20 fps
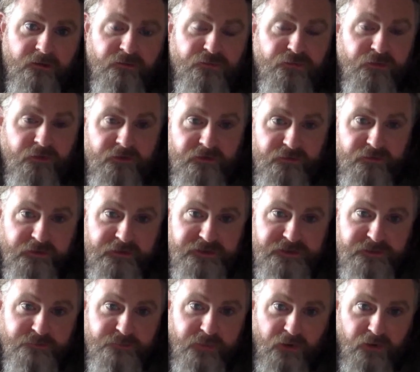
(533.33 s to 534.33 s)
in front of
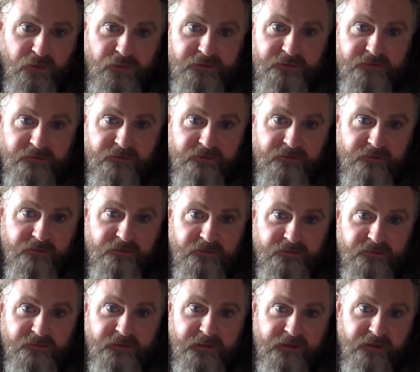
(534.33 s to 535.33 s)
each poet,
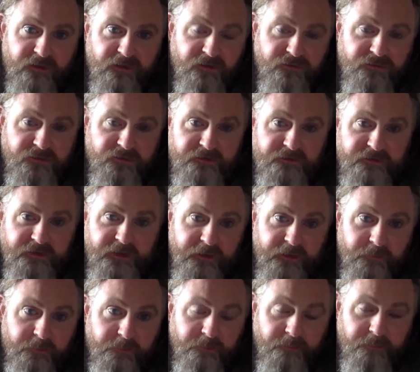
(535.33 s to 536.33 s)
their country's
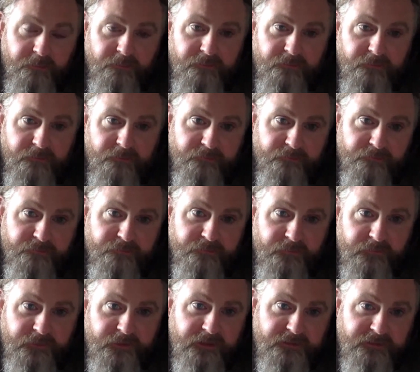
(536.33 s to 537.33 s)
name.
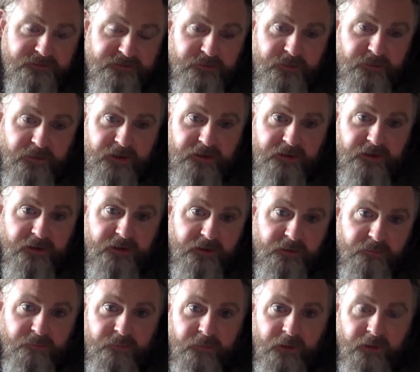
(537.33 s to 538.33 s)
Next to my
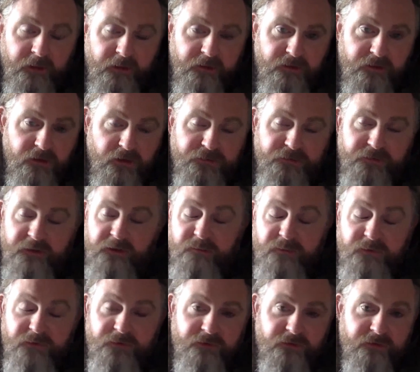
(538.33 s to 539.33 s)
name, nothing
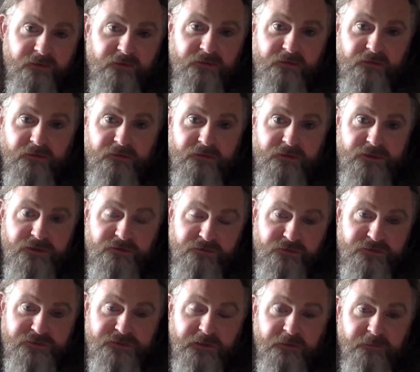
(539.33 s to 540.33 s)
but
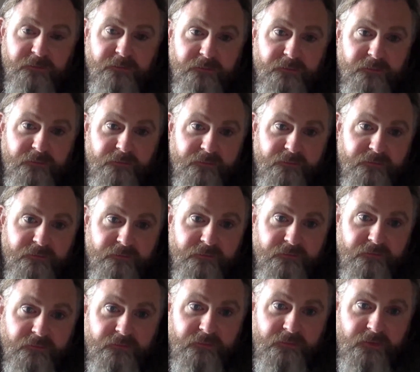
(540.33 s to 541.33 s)
Jerusalem.
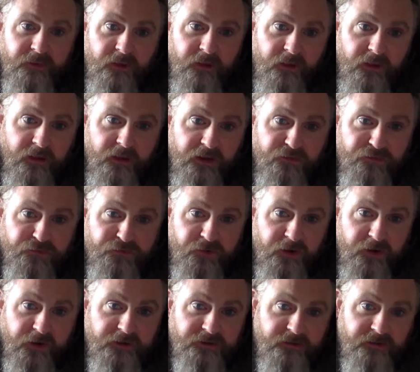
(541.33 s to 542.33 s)
How
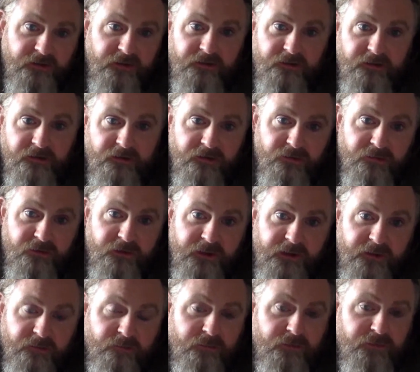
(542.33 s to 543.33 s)
frightening your
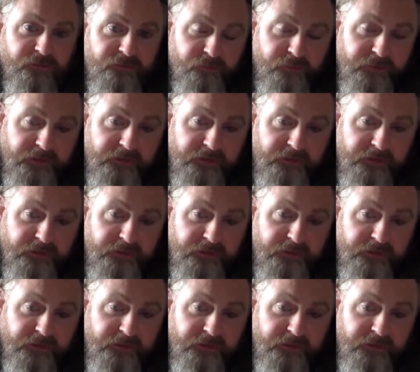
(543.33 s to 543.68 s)
name must